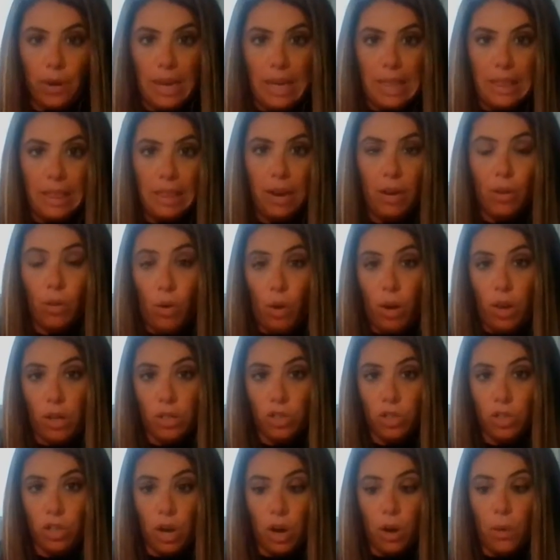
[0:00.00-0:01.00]
in there
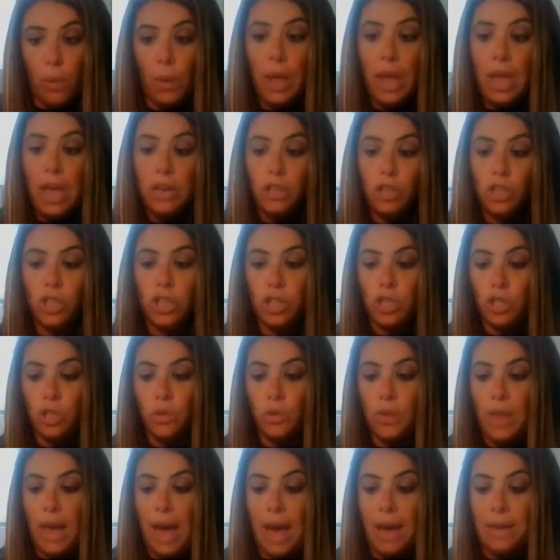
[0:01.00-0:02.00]
also just so
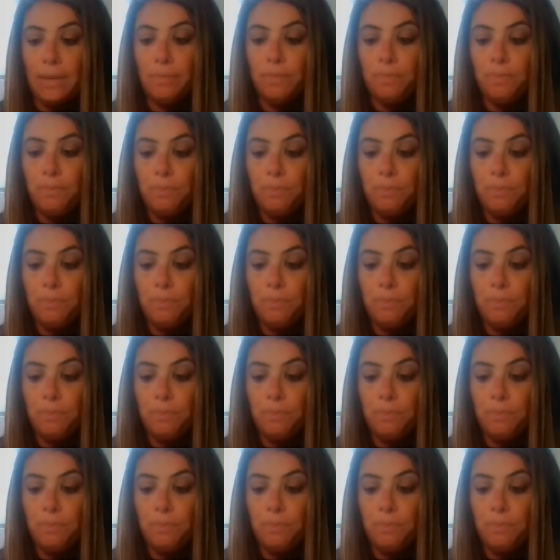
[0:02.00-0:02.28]
that